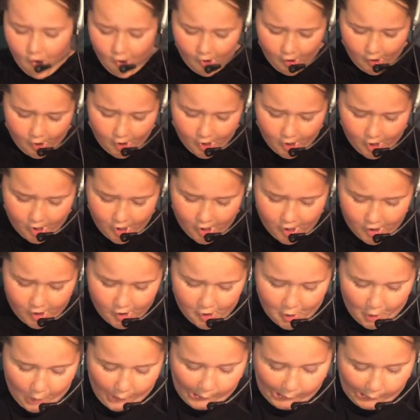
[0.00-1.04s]

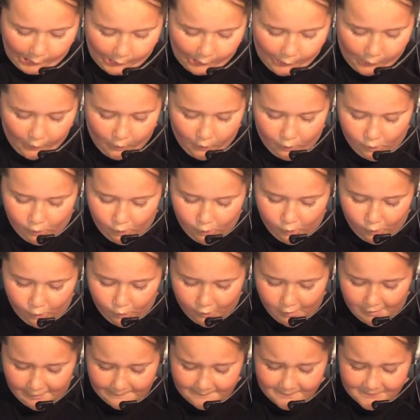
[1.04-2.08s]

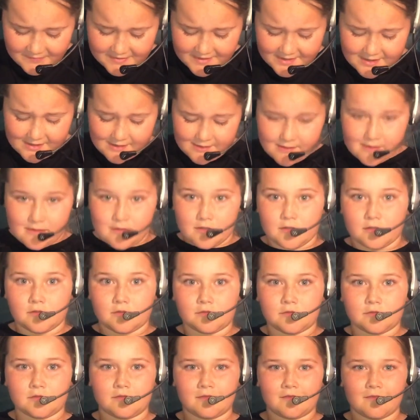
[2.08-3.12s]
Uh-oh.
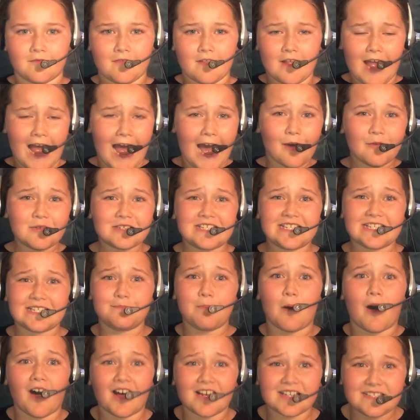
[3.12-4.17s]
How is this
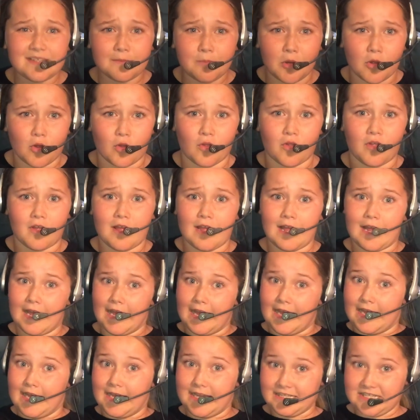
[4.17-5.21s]
possible?
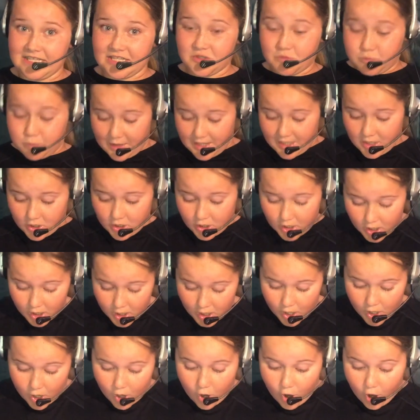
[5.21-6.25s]
Is this real?
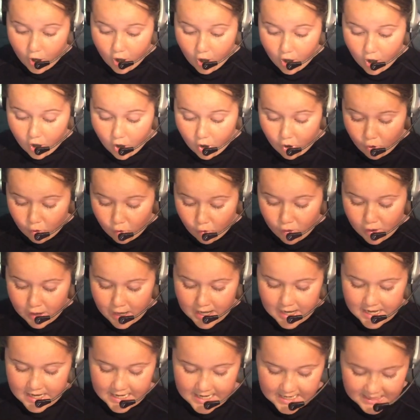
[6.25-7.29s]
Oh,
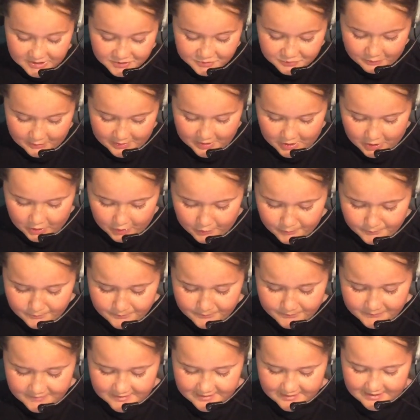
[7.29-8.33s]
it's real.
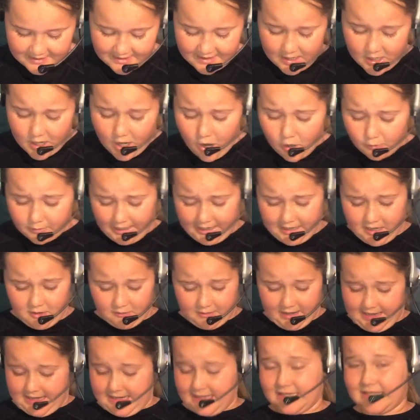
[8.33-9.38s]
Okay,
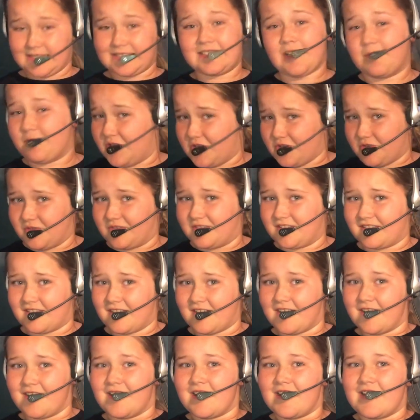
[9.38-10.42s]
okay, some news.
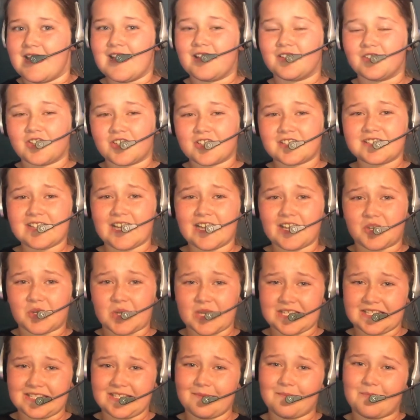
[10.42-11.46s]
It looks like
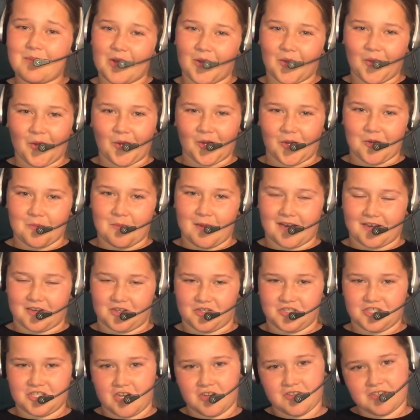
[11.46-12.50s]
Kristen Bell heard about our
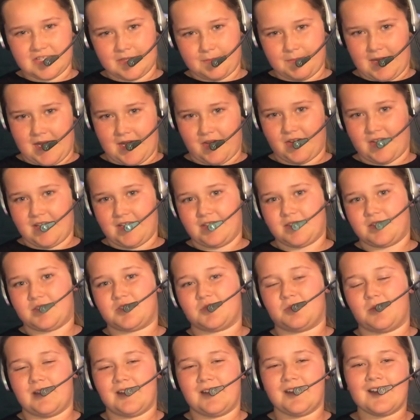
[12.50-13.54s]
show somehow and
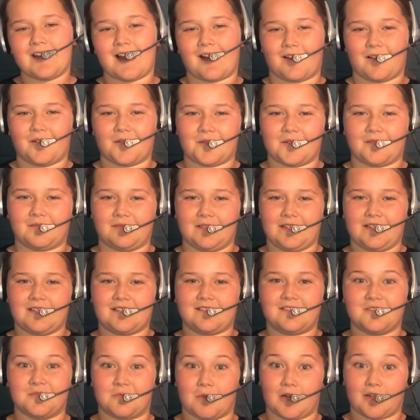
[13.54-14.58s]
tweeted out the link
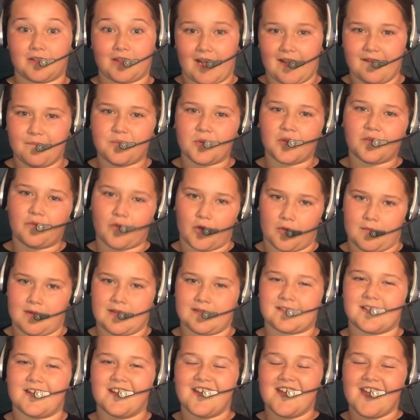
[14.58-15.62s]
to our live
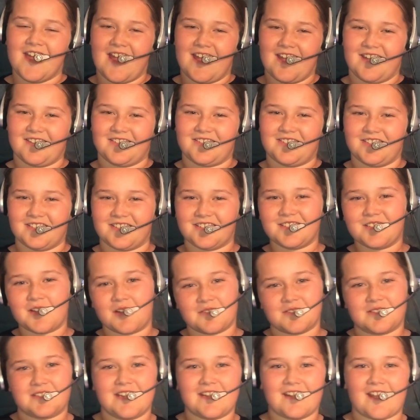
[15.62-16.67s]
performance, and she is
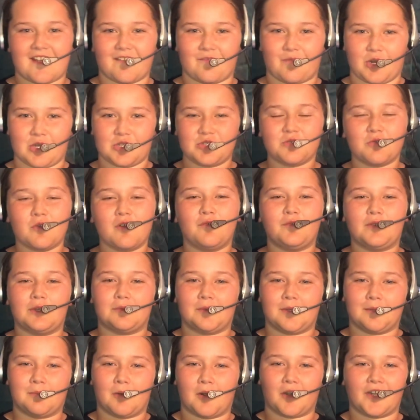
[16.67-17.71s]
hosting a virtual
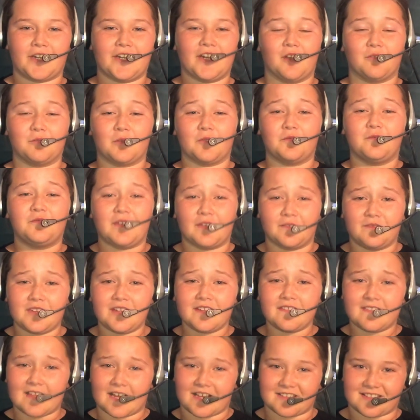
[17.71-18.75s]
viewing party. Over
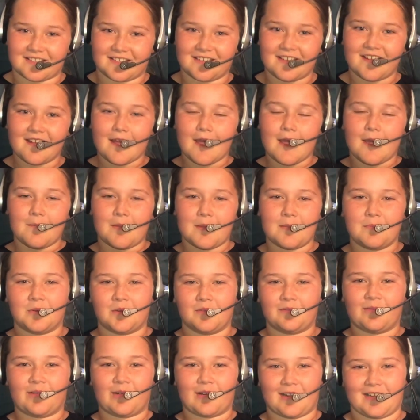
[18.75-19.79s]
50,000 people
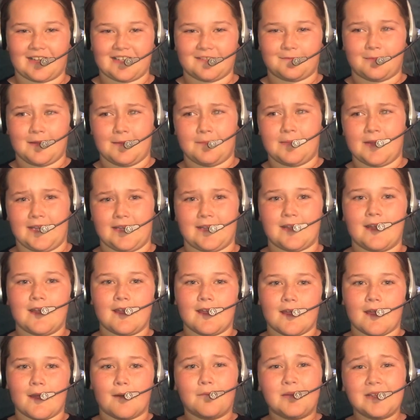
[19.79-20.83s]
have RSVP'd.
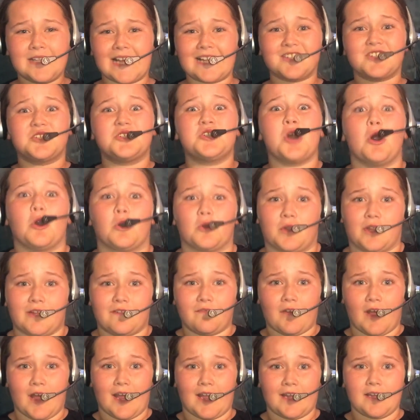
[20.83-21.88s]
But that's totally
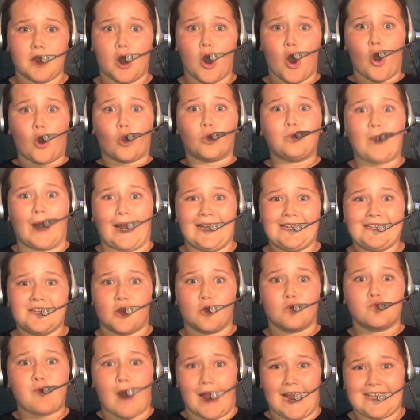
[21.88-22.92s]
fine. Right,
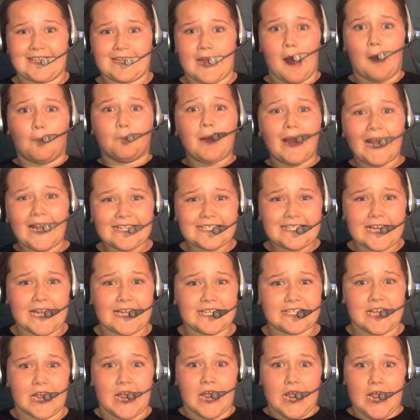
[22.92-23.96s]
right,
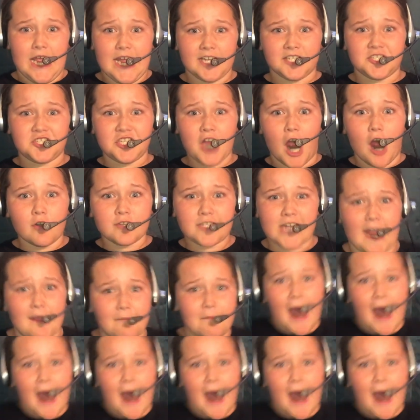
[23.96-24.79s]
places! It's showtime!